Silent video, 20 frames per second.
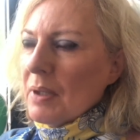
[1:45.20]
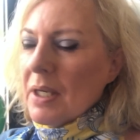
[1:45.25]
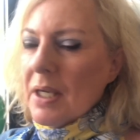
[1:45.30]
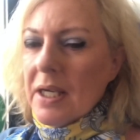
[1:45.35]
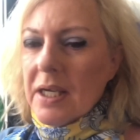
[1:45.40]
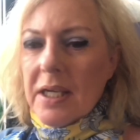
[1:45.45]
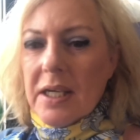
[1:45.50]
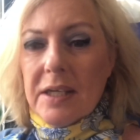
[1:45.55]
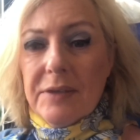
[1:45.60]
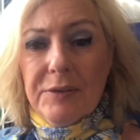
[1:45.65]

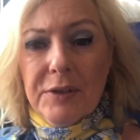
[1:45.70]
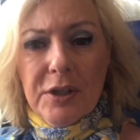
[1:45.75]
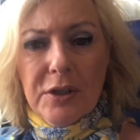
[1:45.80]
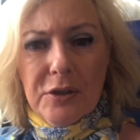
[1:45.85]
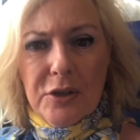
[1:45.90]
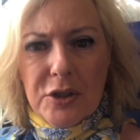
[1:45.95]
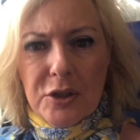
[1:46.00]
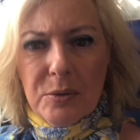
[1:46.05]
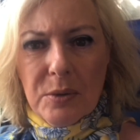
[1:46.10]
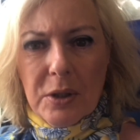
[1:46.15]
If you're going to
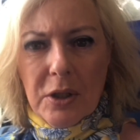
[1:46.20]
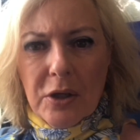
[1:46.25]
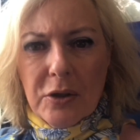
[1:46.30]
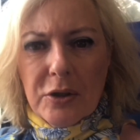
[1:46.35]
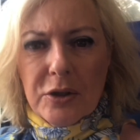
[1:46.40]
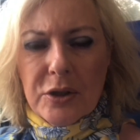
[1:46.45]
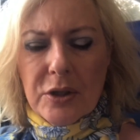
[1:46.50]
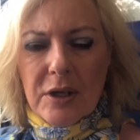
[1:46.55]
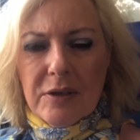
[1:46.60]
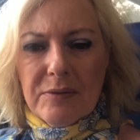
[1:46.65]
do a lot of
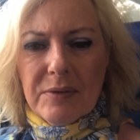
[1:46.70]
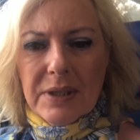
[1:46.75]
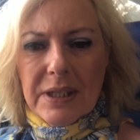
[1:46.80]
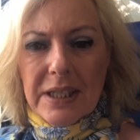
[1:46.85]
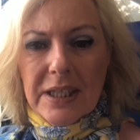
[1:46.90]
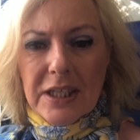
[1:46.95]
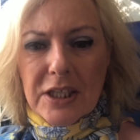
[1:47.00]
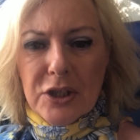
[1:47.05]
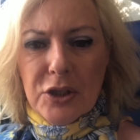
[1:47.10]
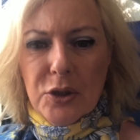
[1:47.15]
travelling
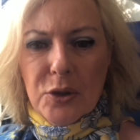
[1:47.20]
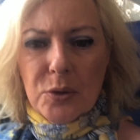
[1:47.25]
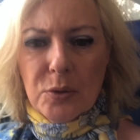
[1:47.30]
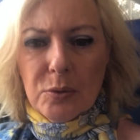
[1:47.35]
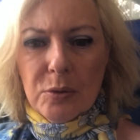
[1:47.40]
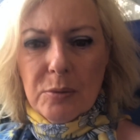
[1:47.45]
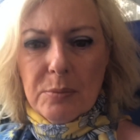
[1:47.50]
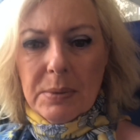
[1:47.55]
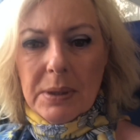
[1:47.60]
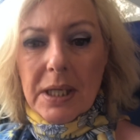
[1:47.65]
in
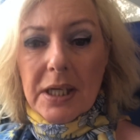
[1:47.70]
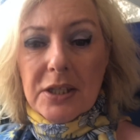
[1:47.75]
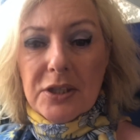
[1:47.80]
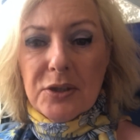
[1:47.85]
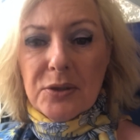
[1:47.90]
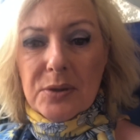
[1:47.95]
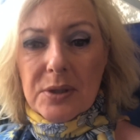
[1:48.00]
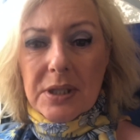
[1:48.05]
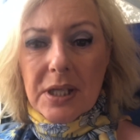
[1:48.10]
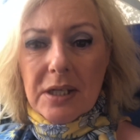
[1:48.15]
Europe, get
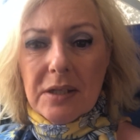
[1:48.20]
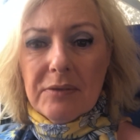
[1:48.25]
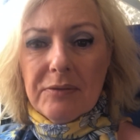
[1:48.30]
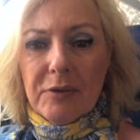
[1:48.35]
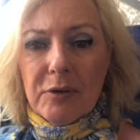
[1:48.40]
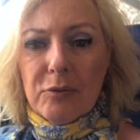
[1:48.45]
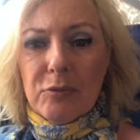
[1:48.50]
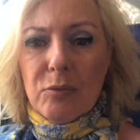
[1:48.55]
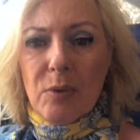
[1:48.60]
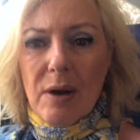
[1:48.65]
yourself a
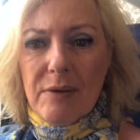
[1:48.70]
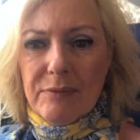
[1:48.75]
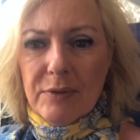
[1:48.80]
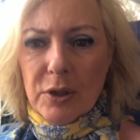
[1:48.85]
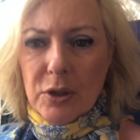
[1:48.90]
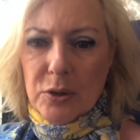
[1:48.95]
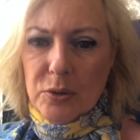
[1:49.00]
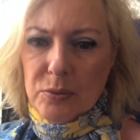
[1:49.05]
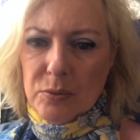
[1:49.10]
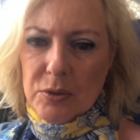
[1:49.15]

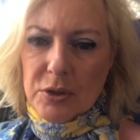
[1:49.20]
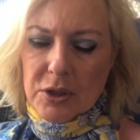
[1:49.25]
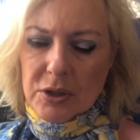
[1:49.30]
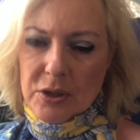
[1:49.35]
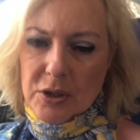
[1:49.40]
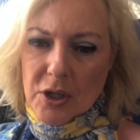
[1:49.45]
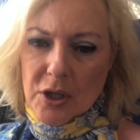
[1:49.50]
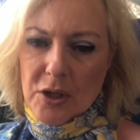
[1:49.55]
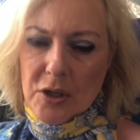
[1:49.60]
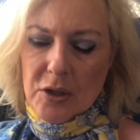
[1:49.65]
Revolut
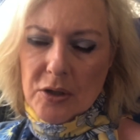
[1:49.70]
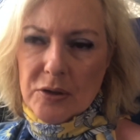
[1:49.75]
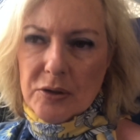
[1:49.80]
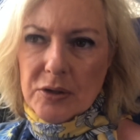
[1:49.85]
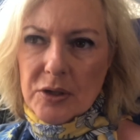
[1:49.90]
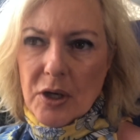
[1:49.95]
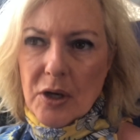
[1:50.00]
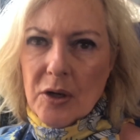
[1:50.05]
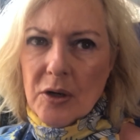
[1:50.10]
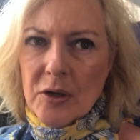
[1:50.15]
card,
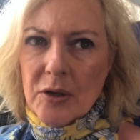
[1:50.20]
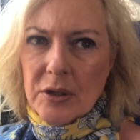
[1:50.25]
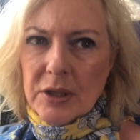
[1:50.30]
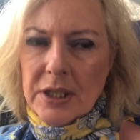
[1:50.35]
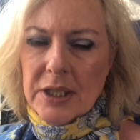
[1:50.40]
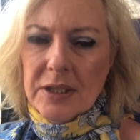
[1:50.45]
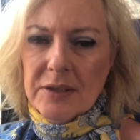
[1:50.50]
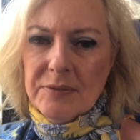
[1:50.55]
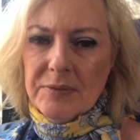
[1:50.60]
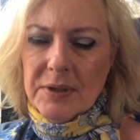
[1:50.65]

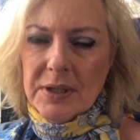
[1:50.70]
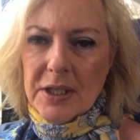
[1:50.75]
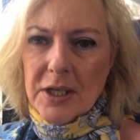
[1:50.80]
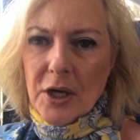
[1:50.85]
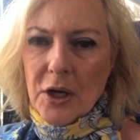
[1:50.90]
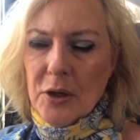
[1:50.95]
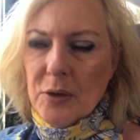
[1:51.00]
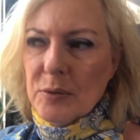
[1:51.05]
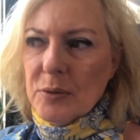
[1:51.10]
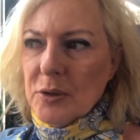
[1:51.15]

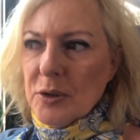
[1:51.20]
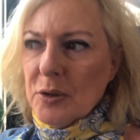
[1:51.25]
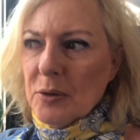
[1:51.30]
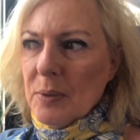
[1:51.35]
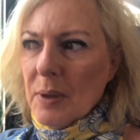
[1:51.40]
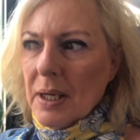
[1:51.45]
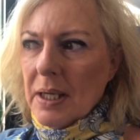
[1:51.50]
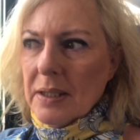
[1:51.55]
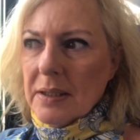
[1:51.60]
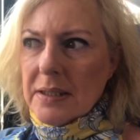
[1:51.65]

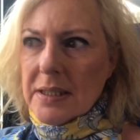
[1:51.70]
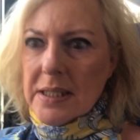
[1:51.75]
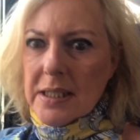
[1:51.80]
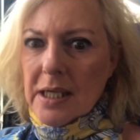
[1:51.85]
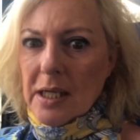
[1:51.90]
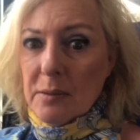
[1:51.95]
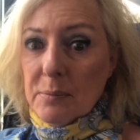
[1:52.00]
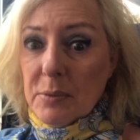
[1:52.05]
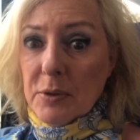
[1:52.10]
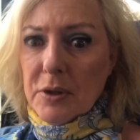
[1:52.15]
R-E-V-O-U-L-T.
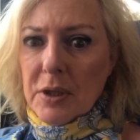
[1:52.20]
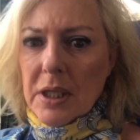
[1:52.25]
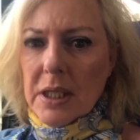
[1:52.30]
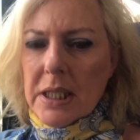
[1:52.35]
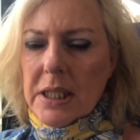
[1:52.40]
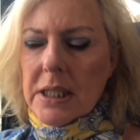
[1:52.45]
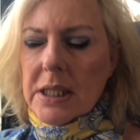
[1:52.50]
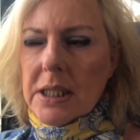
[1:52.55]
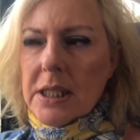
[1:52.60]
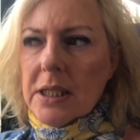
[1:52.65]
I'll put the
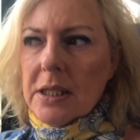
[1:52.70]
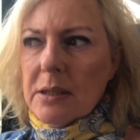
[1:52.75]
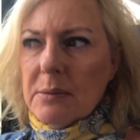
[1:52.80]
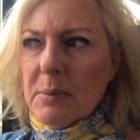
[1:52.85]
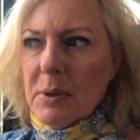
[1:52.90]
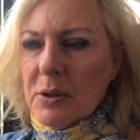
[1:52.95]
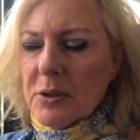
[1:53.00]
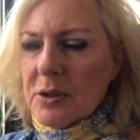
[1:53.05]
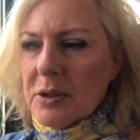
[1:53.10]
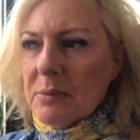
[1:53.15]
links in the
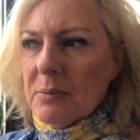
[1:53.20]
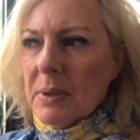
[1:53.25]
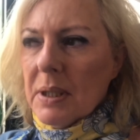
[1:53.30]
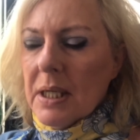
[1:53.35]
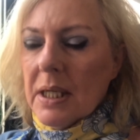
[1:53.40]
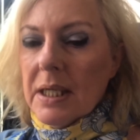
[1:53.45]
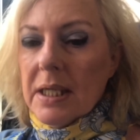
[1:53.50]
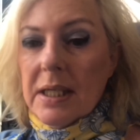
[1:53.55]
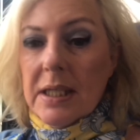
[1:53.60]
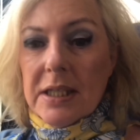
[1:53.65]
bottom.
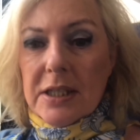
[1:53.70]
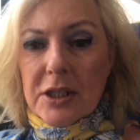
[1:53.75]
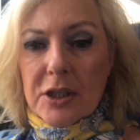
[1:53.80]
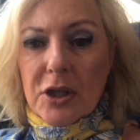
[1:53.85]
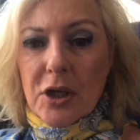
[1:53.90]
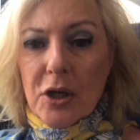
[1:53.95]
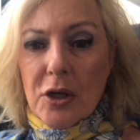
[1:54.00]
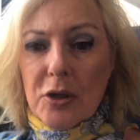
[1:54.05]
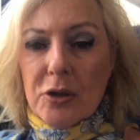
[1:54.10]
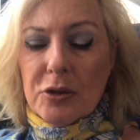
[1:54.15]
It's a
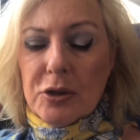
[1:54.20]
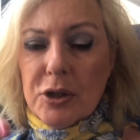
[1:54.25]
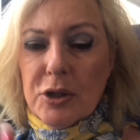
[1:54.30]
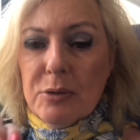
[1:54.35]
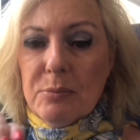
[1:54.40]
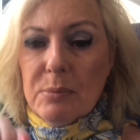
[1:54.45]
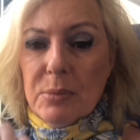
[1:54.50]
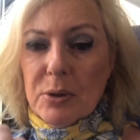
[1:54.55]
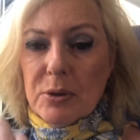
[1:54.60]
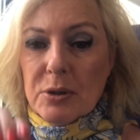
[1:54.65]
card you
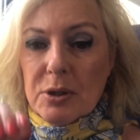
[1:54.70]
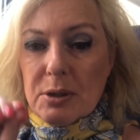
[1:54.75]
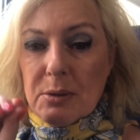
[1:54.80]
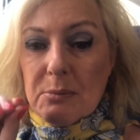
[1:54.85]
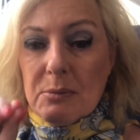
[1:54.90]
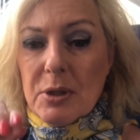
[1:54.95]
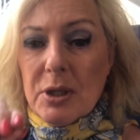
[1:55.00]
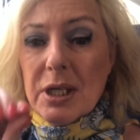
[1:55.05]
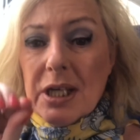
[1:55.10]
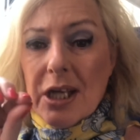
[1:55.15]
put
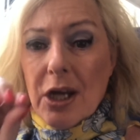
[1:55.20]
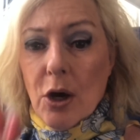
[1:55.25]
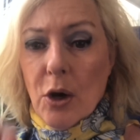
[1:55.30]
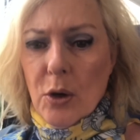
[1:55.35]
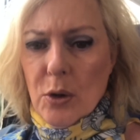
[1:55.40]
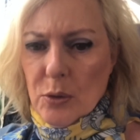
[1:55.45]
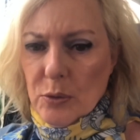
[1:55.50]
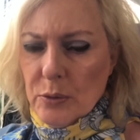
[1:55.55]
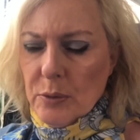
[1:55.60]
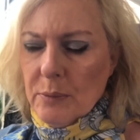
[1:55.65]
money
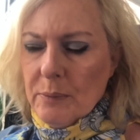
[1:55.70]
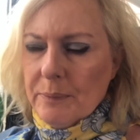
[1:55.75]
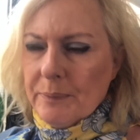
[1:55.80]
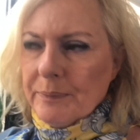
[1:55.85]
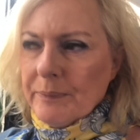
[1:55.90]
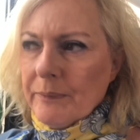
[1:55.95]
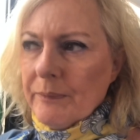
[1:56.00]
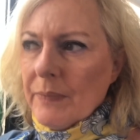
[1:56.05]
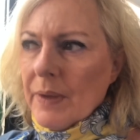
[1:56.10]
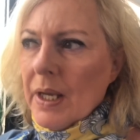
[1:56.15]
on,
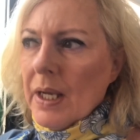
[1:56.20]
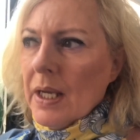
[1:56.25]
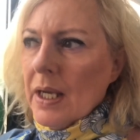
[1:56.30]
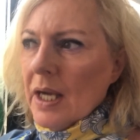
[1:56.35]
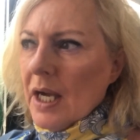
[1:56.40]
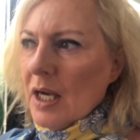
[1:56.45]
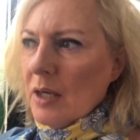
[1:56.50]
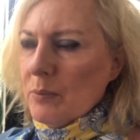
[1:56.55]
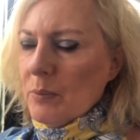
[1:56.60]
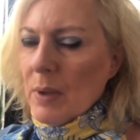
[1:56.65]

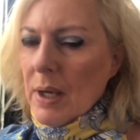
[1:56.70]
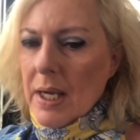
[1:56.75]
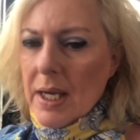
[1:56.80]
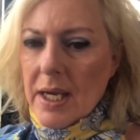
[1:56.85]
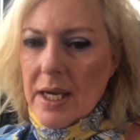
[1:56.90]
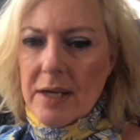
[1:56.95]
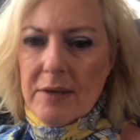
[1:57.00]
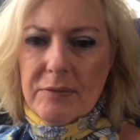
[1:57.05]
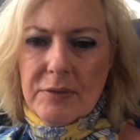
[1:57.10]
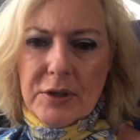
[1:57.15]
and
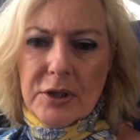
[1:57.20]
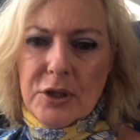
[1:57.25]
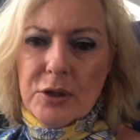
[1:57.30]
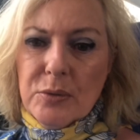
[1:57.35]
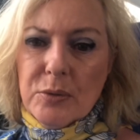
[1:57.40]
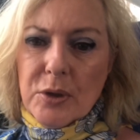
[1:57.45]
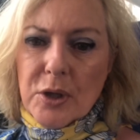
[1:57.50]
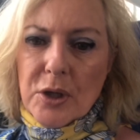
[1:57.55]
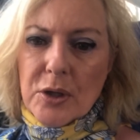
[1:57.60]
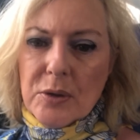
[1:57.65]
wherever you
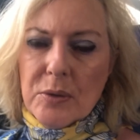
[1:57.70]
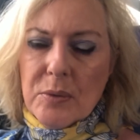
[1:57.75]
go